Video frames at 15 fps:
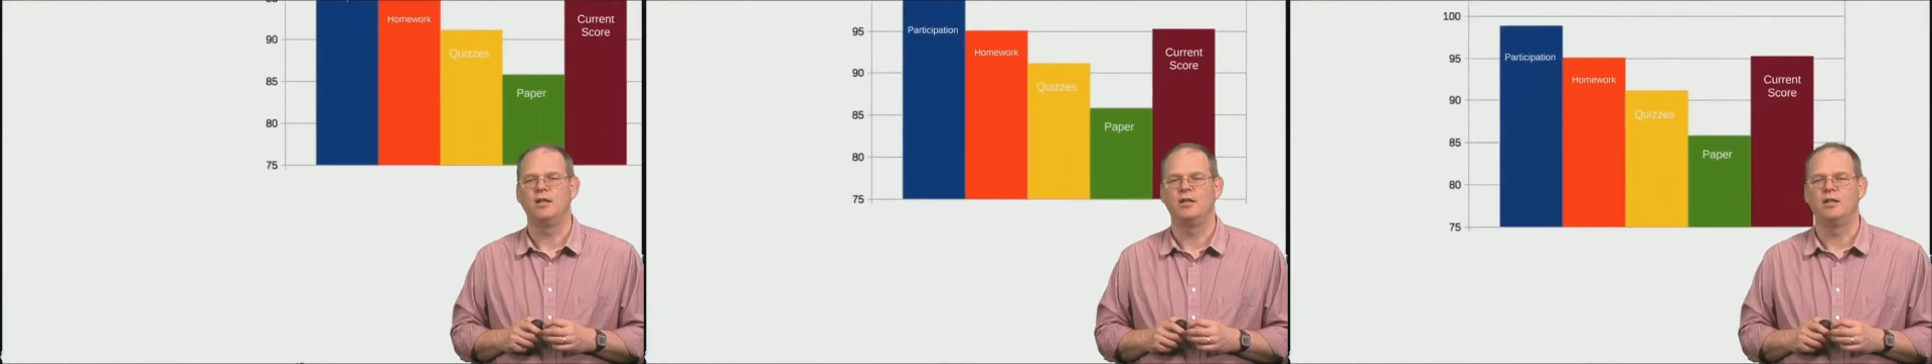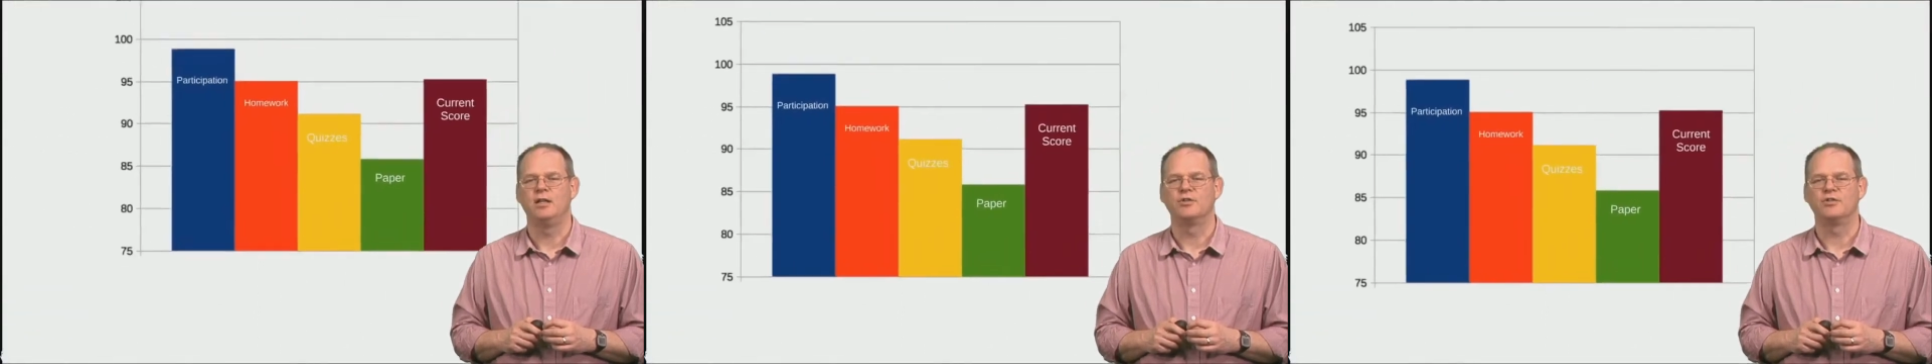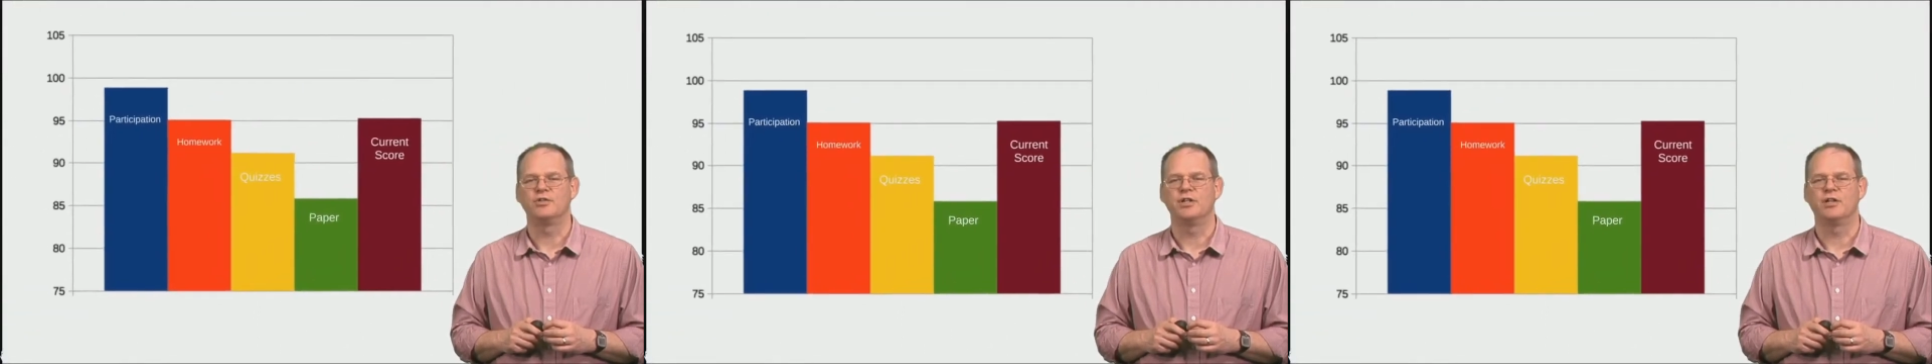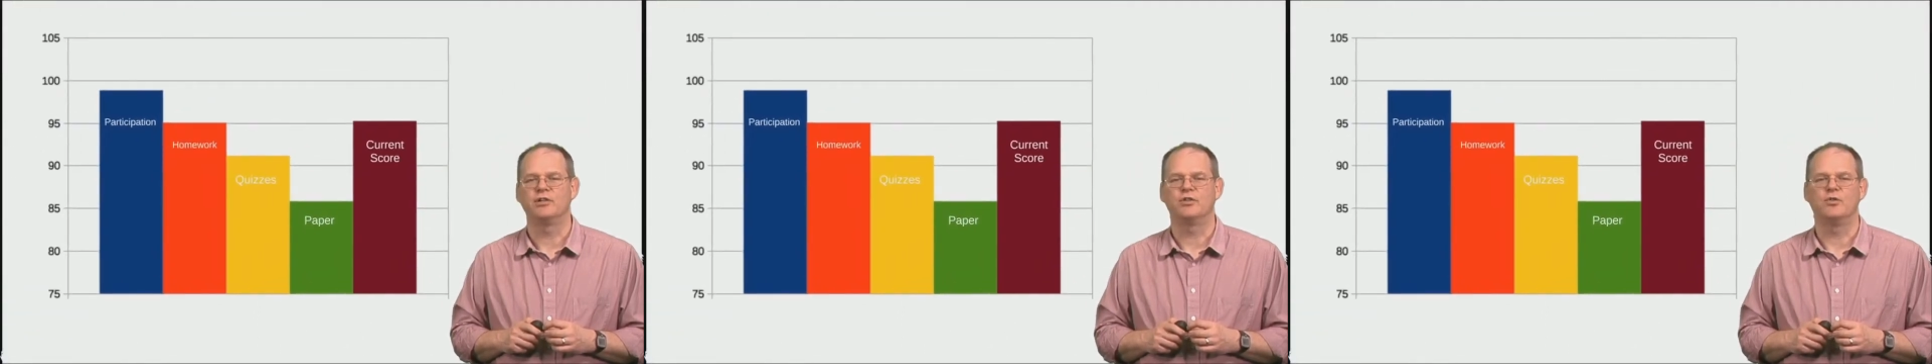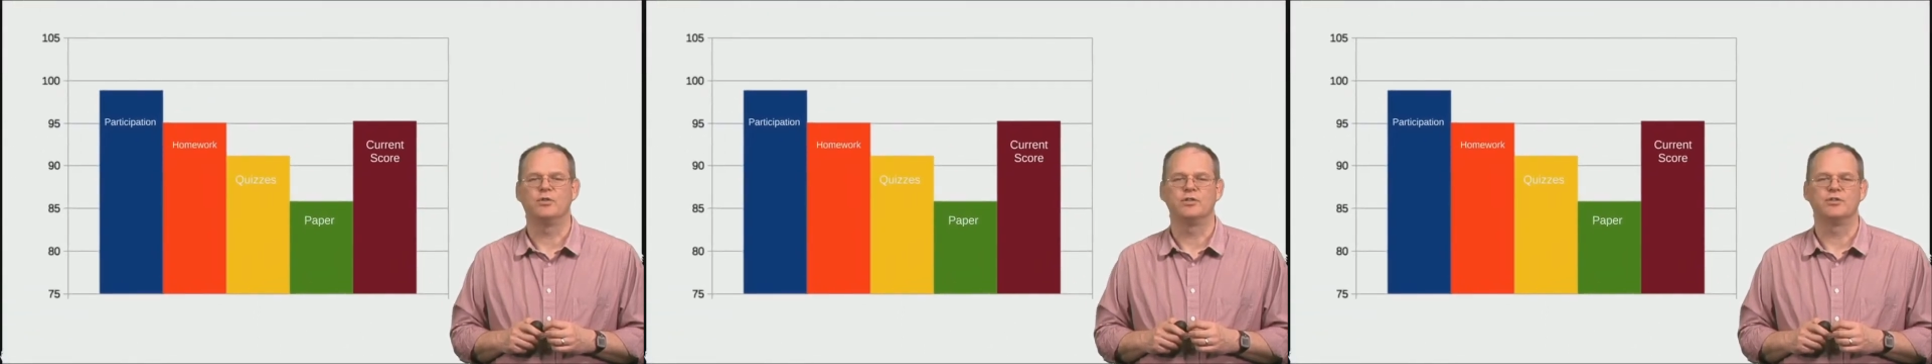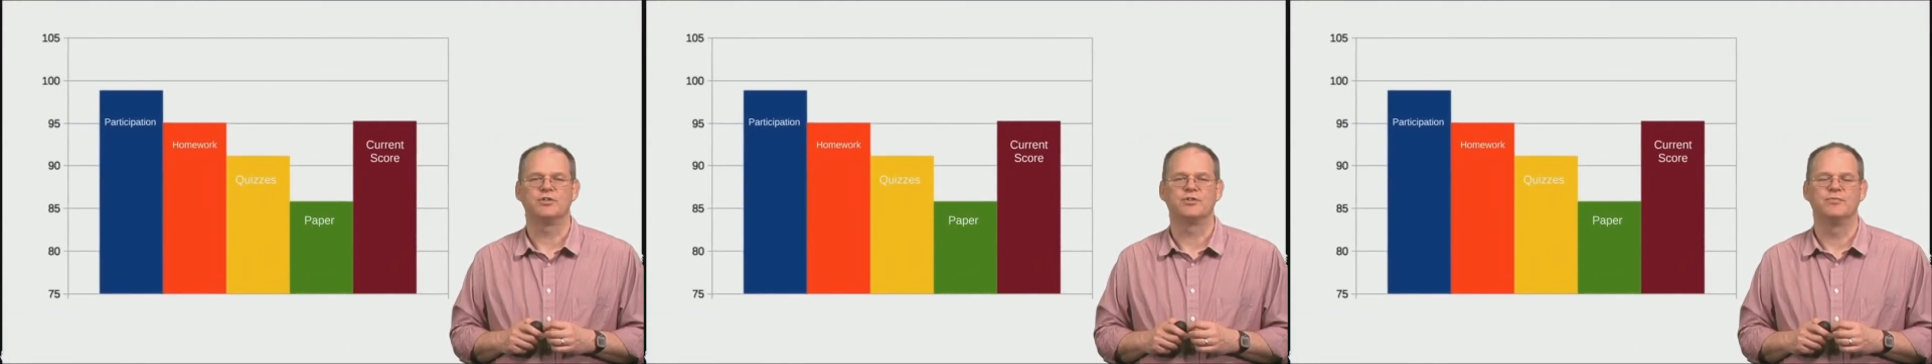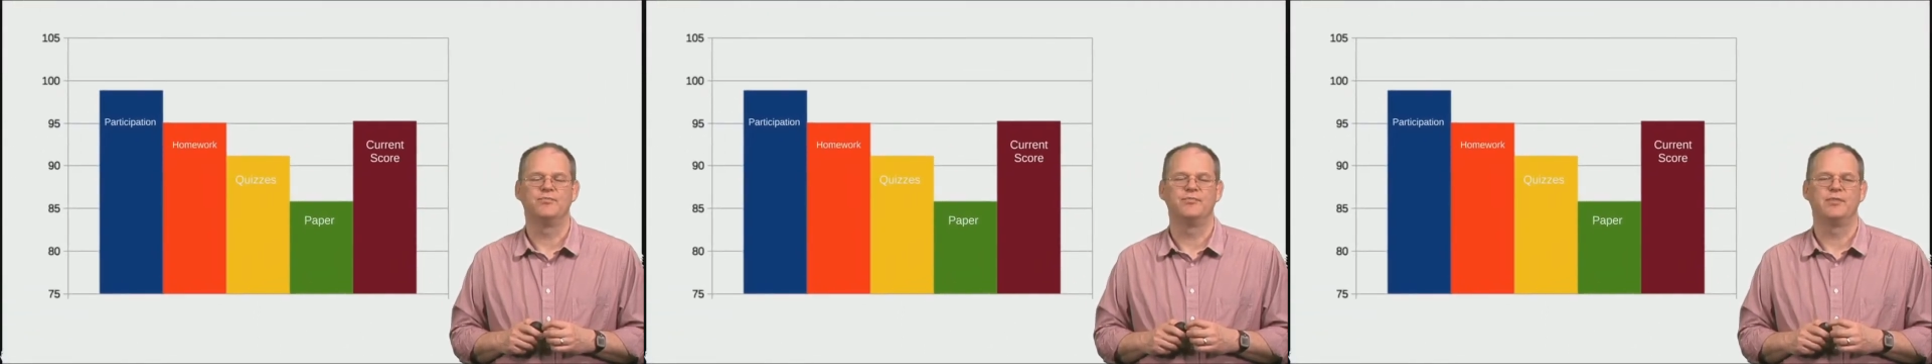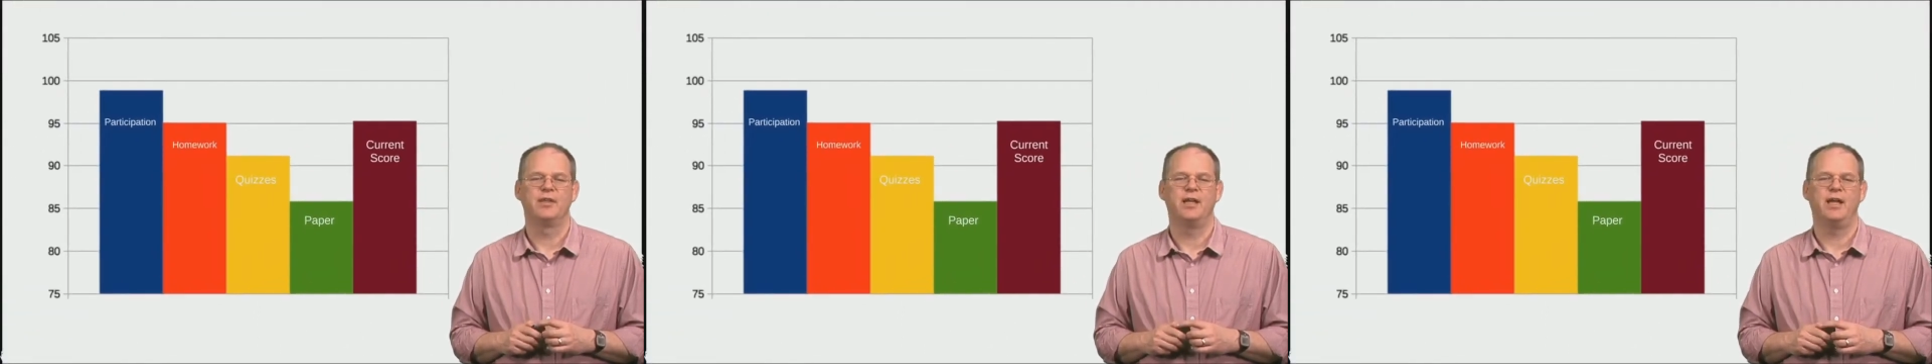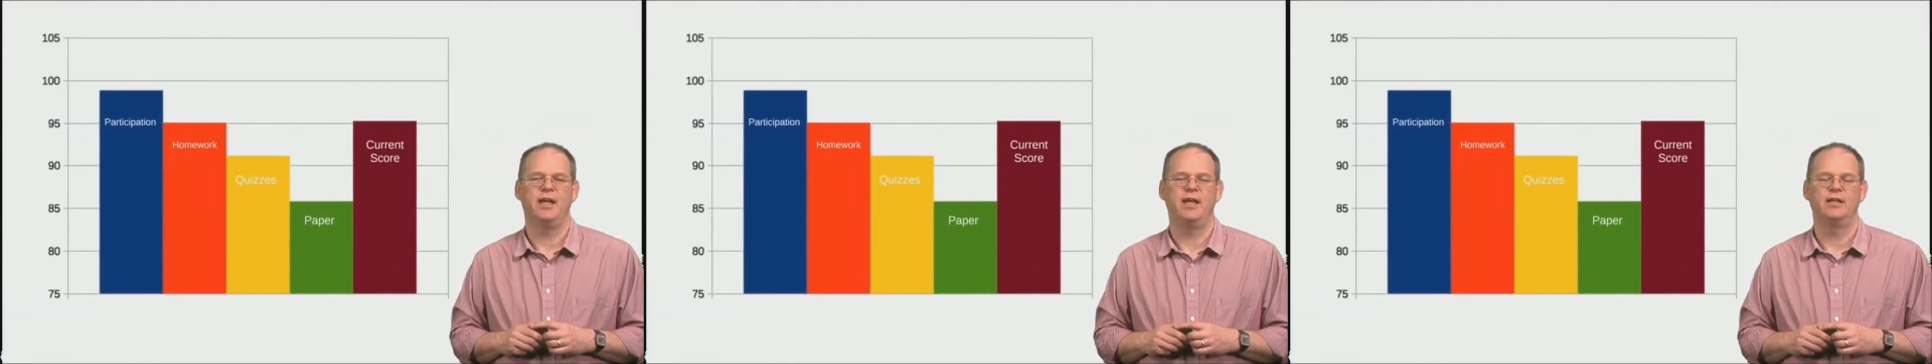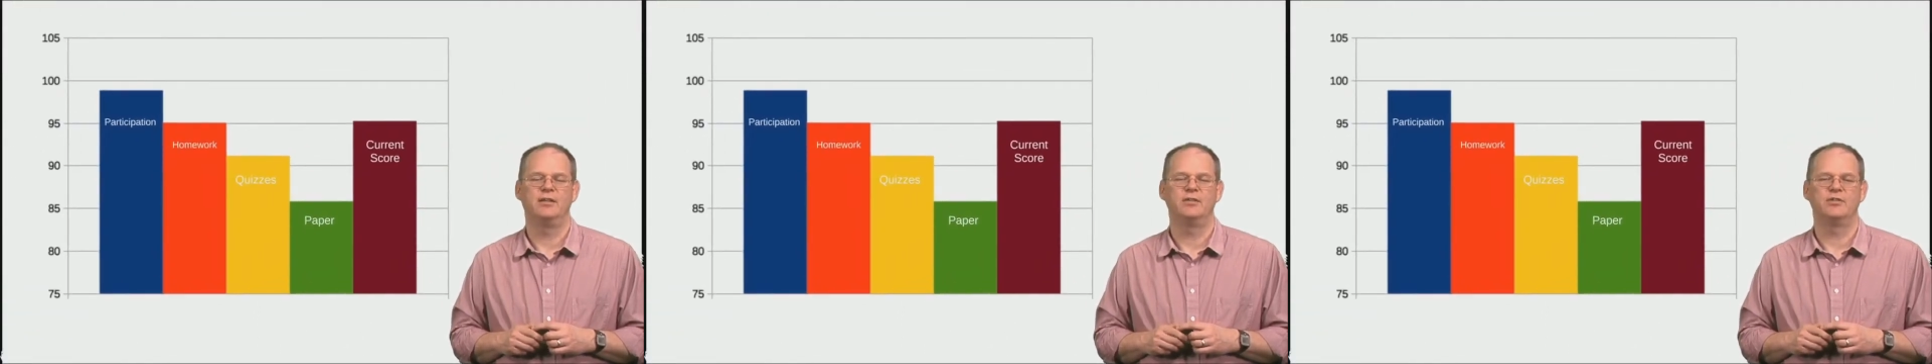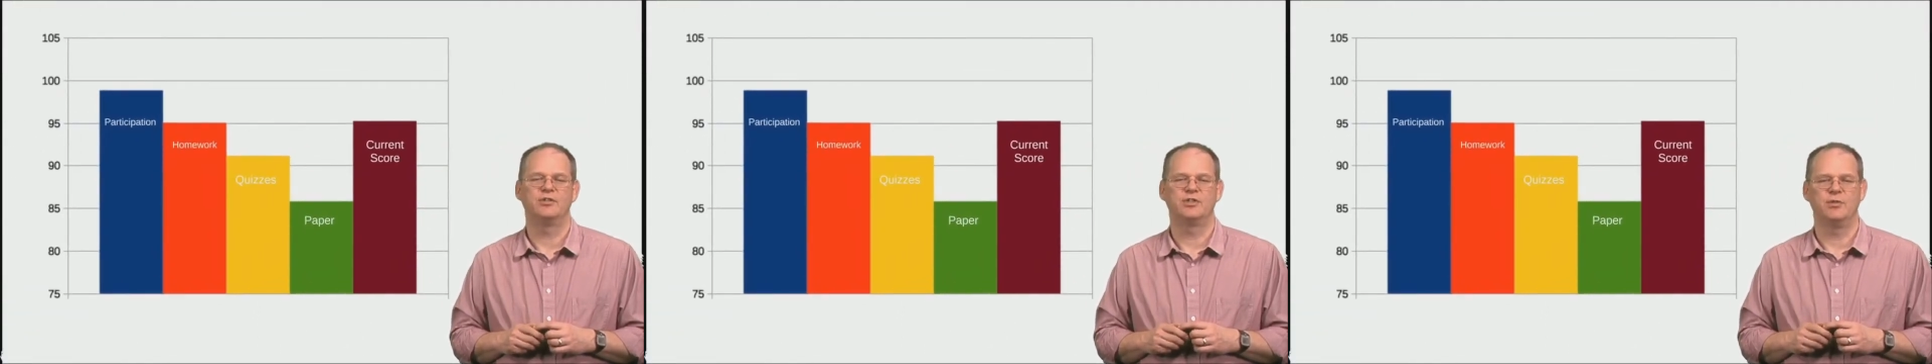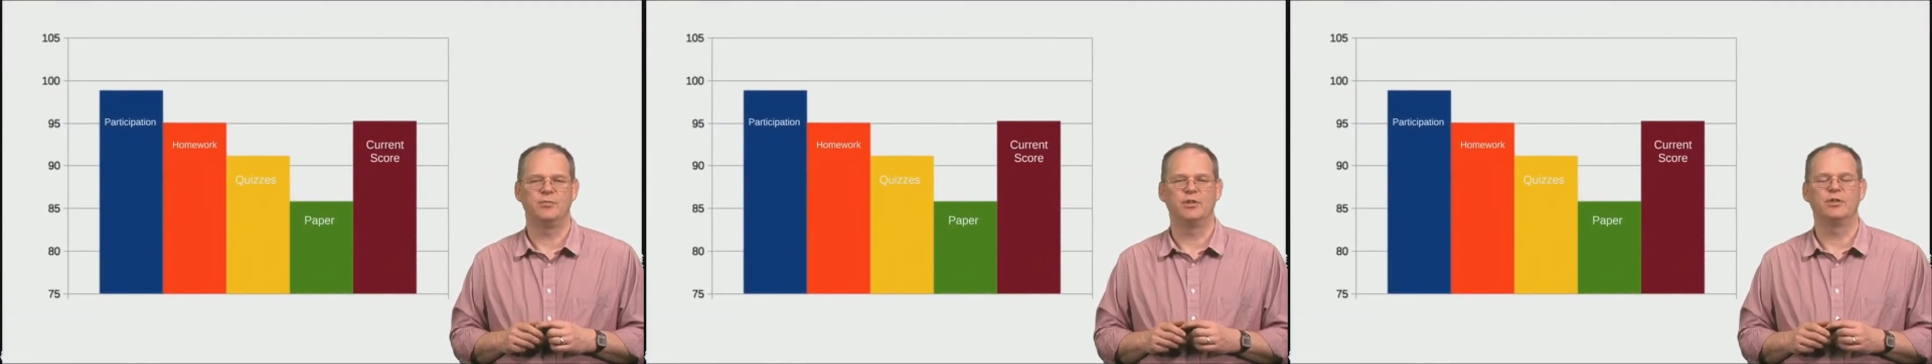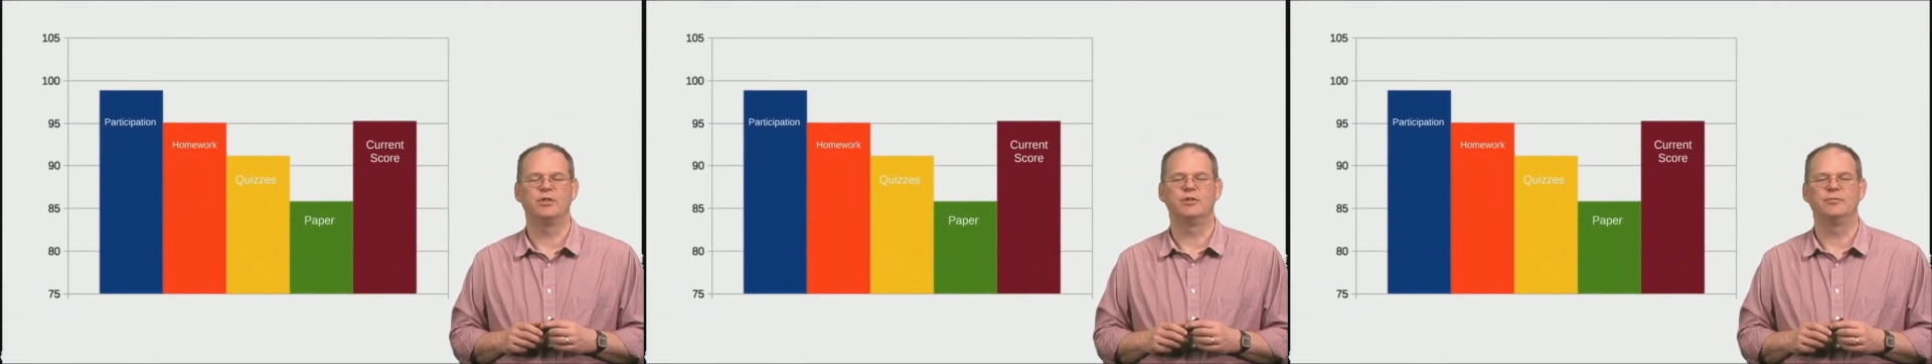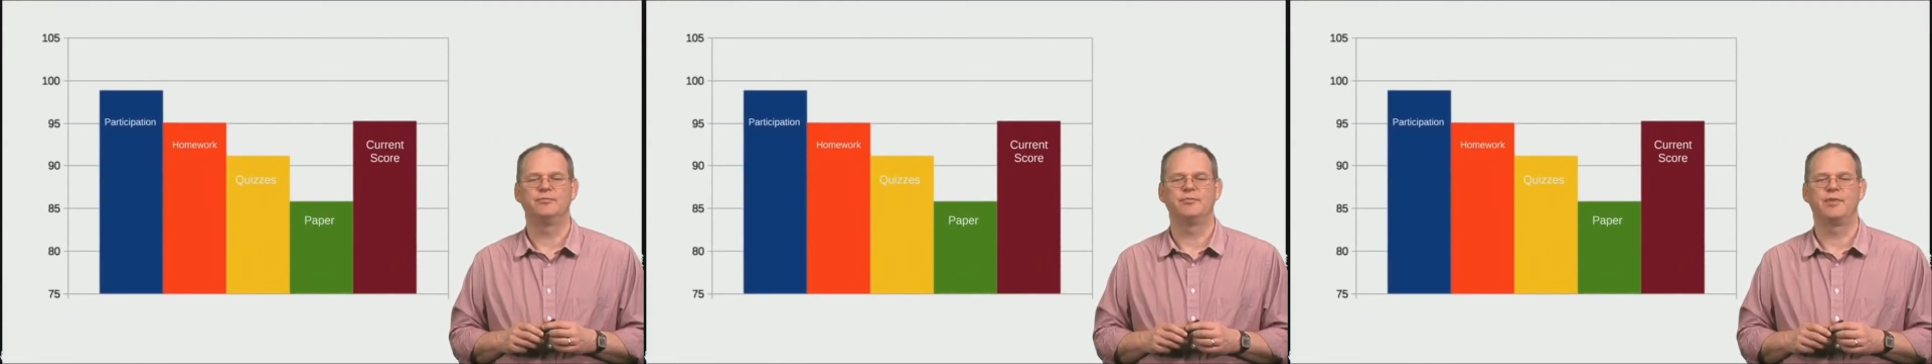Here's another course, and similar